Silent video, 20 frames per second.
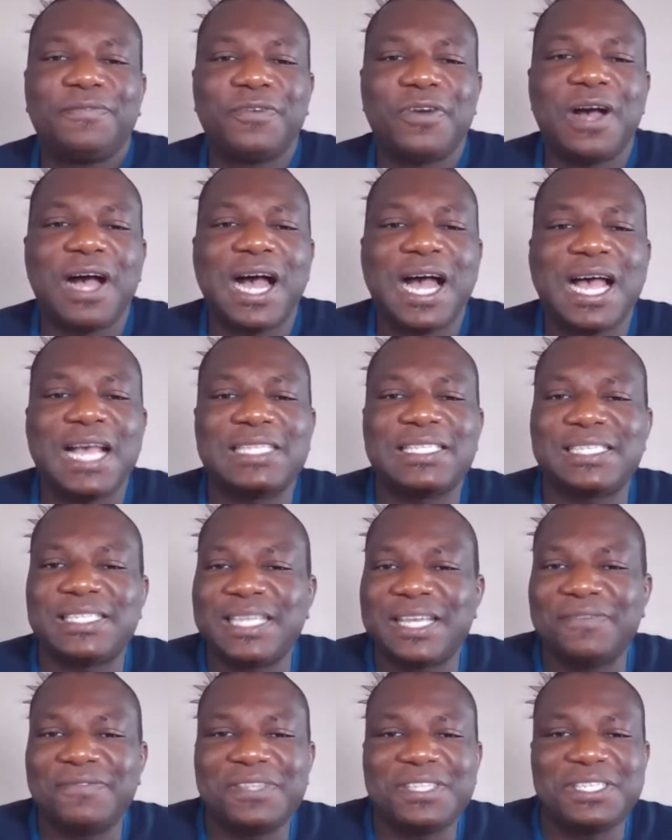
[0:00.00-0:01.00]
for our
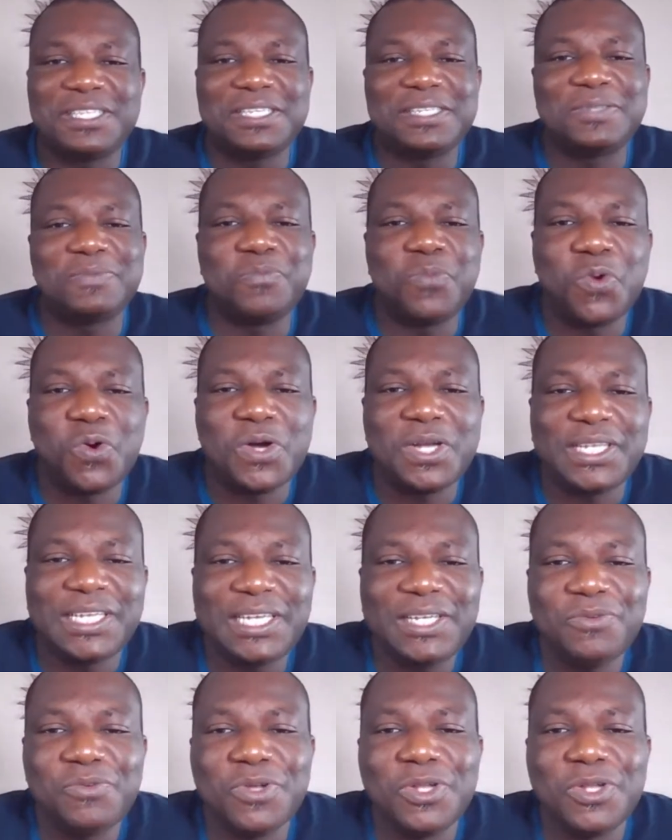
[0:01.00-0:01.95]
service this morning.